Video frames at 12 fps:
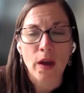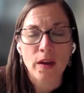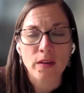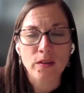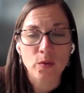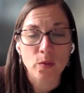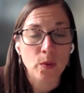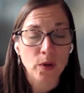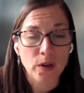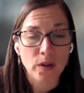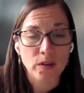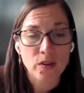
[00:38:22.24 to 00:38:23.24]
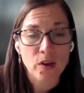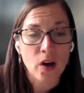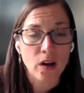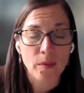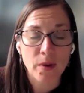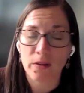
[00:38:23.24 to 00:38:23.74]
As we
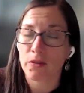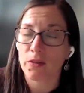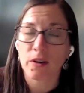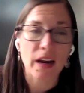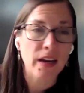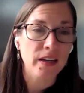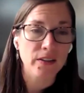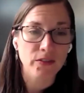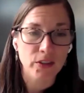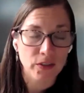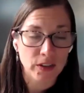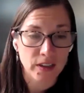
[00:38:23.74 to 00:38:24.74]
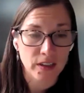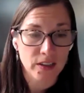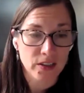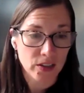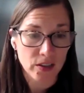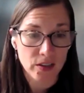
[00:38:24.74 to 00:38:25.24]
talk about a variety of different
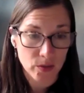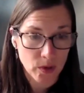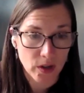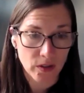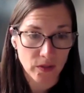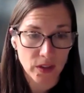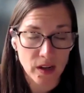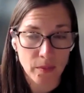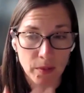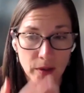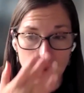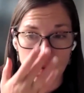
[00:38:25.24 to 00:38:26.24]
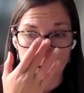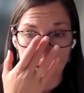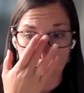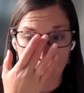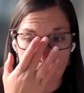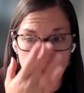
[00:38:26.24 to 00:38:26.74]
conditions, one of the topics you
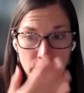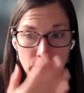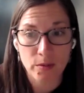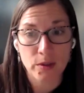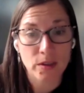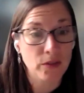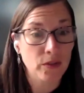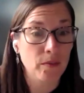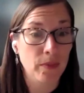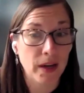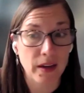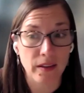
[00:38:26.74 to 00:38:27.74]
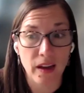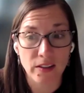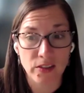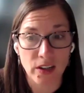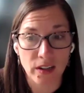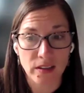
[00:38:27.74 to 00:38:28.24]
referenced was different
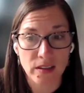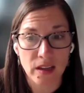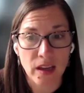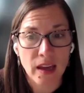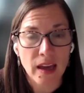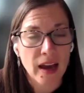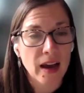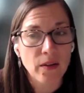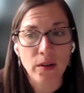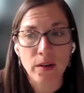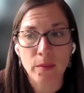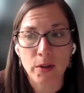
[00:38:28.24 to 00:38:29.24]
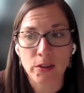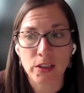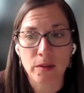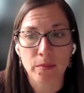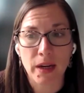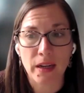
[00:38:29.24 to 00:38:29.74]
biologics. How are
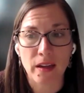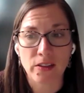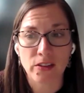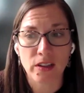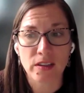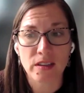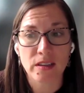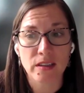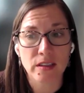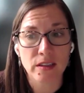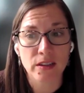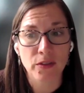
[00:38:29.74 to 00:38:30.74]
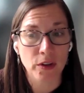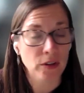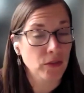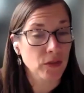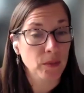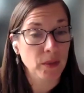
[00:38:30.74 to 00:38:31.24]
emerging biologics
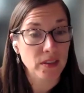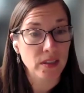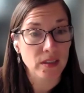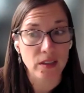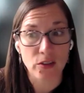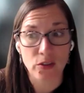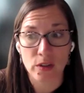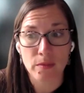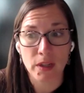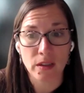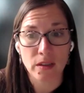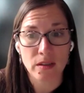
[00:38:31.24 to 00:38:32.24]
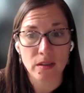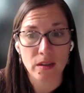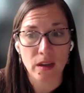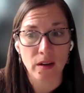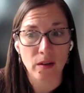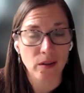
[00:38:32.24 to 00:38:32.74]
different from existing treatments,
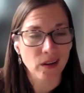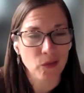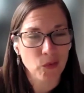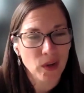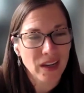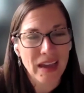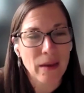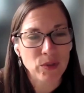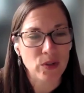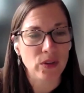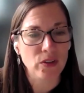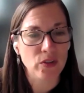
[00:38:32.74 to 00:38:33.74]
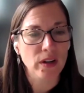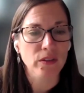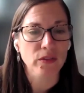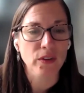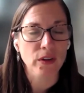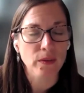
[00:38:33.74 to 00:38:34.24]
and kind of what gaps are they trying to
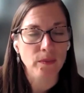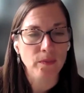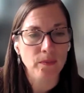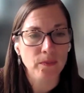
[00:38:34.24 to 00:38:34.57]
fill?